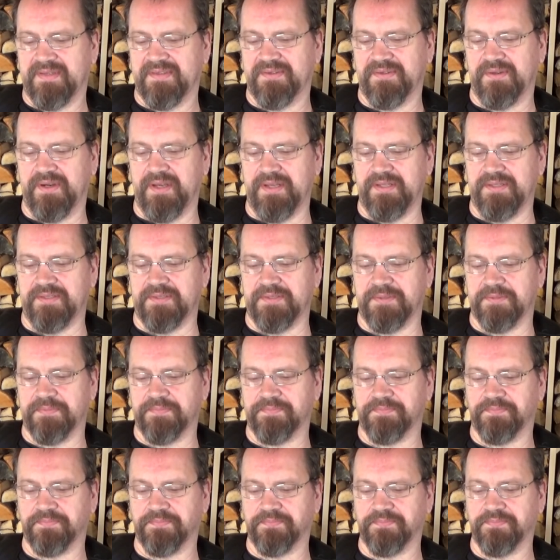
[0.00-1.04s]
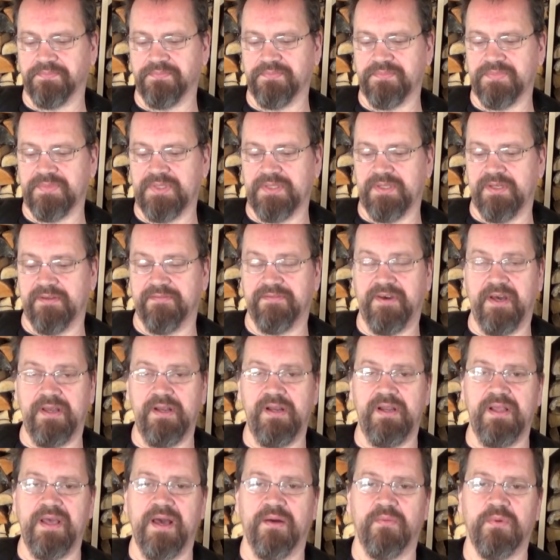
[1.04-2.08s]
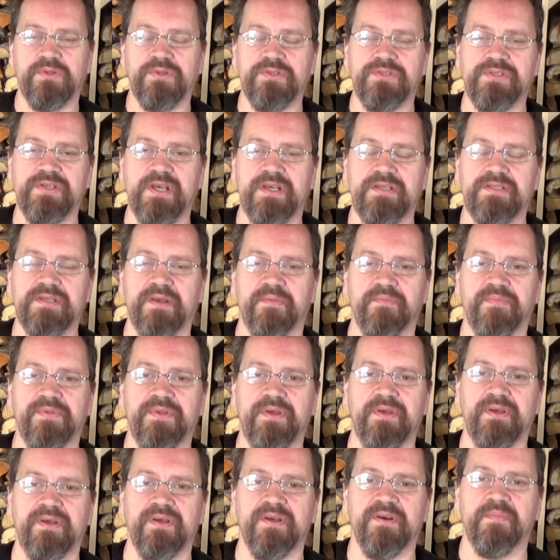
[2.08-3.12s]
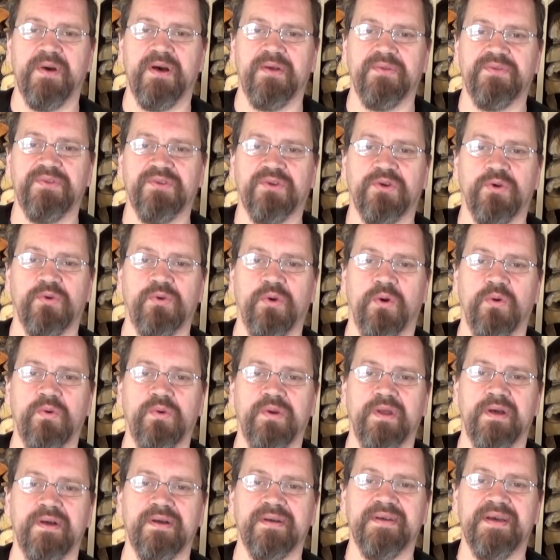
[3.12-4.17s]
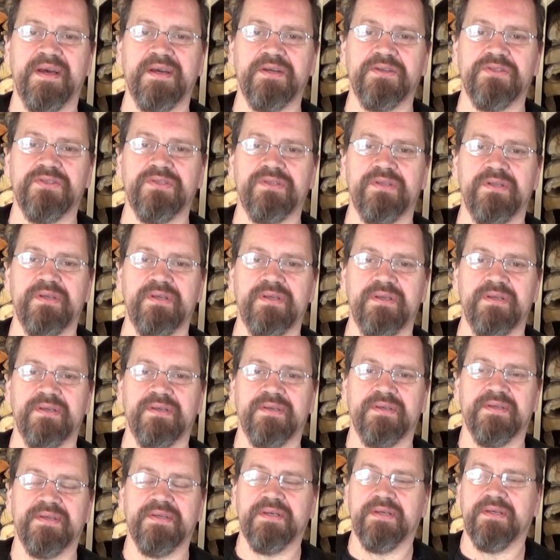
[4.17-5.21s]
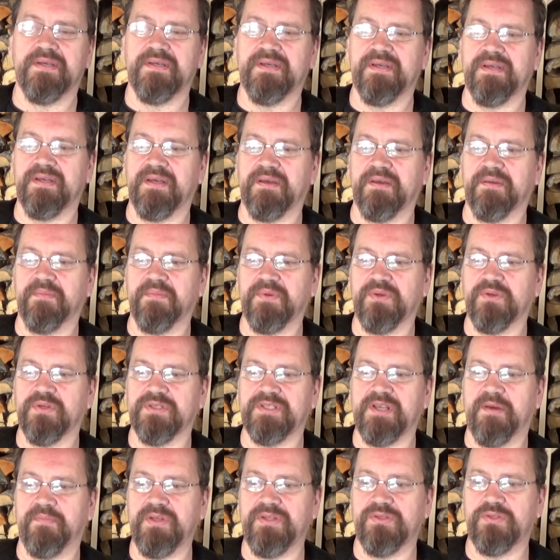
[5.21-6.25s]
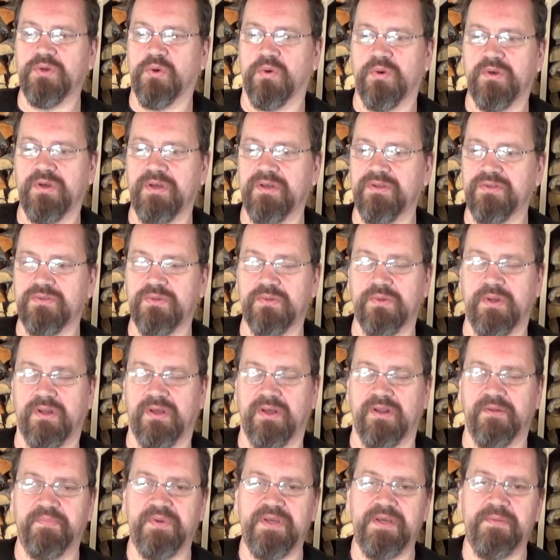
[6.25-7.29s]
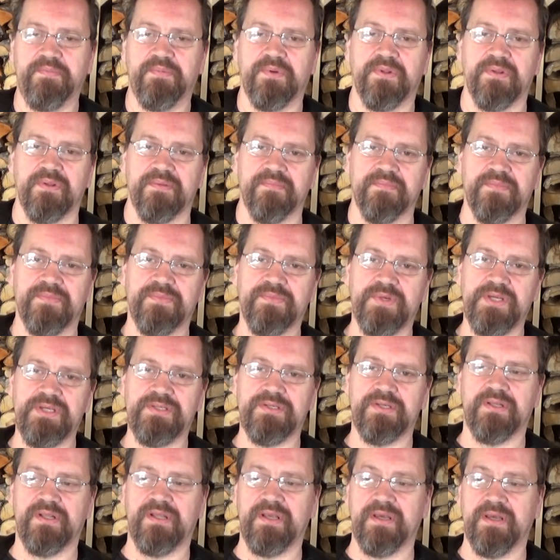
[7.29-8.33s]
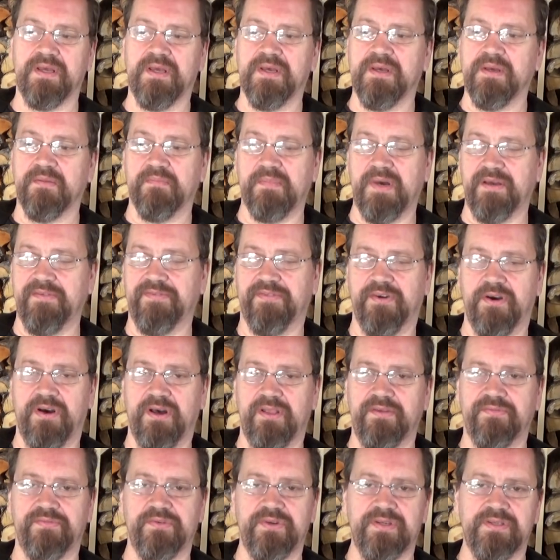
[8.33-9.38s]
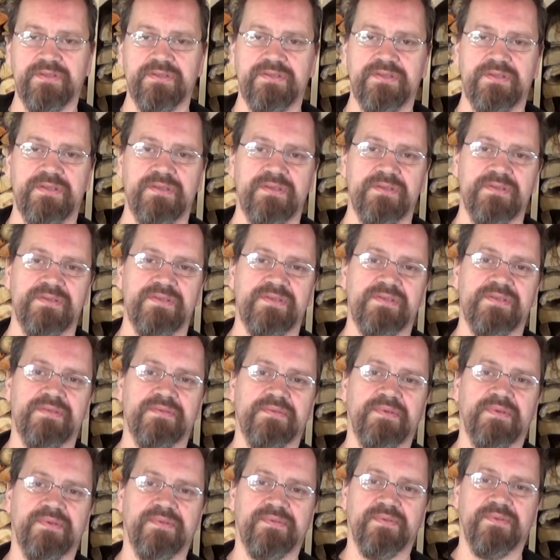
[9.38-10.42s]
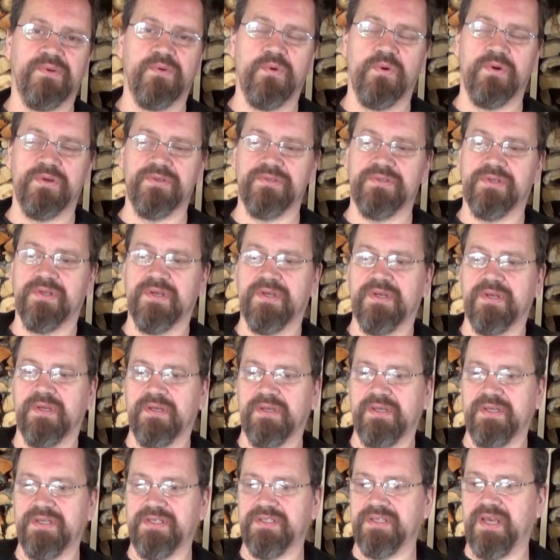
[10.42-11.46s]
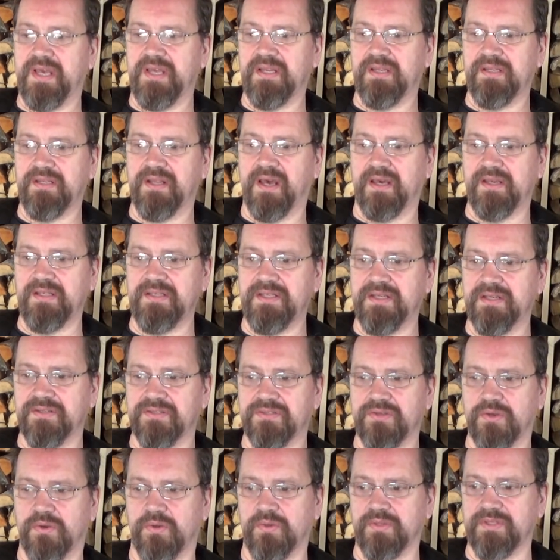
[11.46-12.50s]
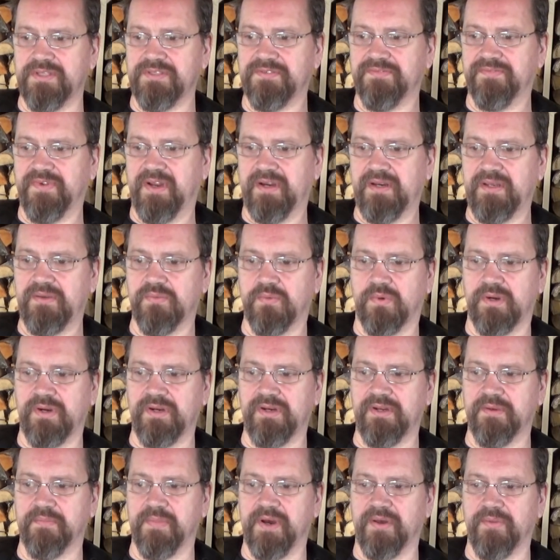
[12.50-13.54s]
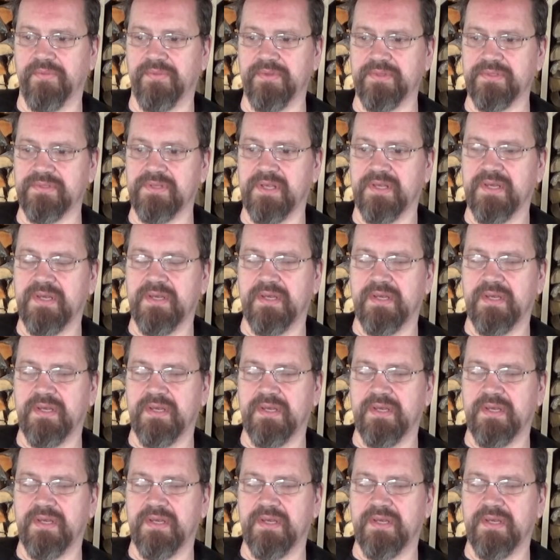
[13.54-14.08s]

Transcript: Right. Finally, I want to say something about the corona, actually. Because I've been talking to a lot of people recently. My father, for instance, of course, he's 89 years old. He's very worried about this.